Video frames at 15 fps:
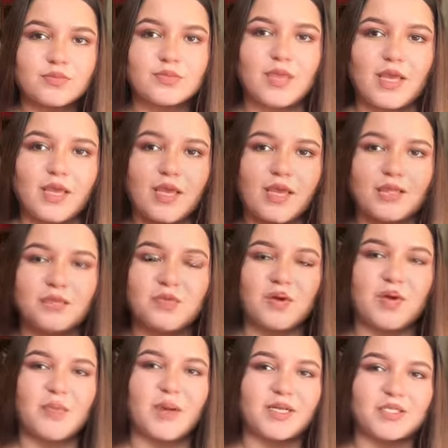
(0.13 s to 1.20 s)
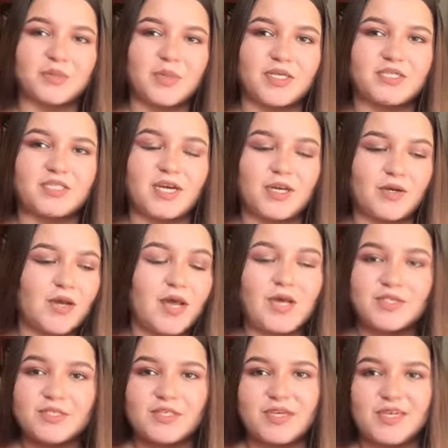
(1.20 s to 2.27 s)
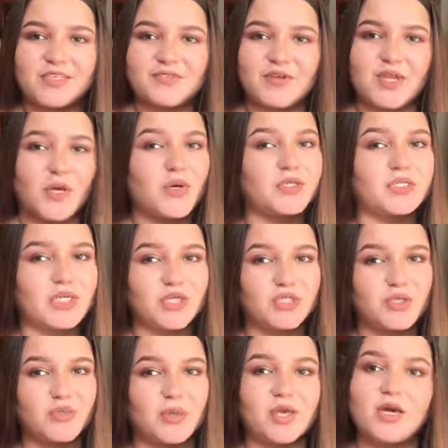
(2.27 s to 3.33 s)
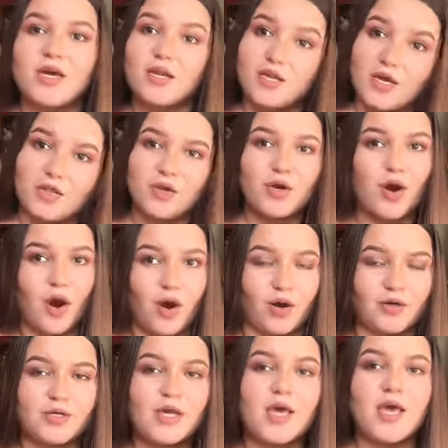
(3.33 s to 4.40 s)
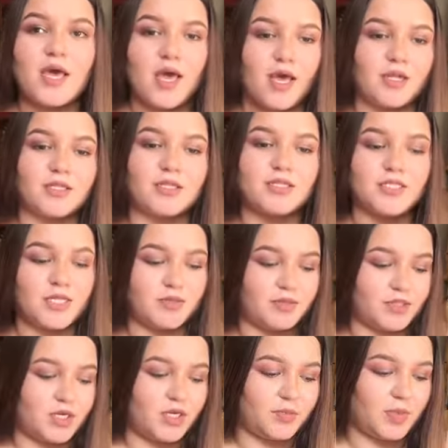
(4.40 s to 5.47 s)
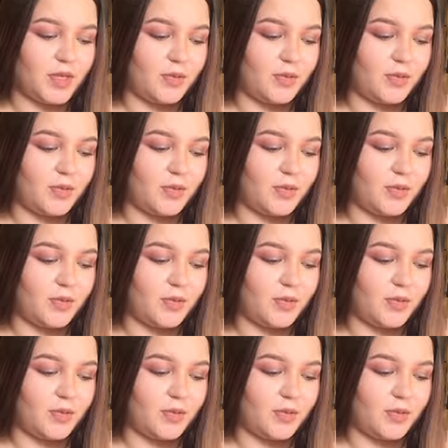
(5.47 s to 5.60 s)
Hey guys, welcome back to my channel. Today's video is going to be another haul, and this time it's going to be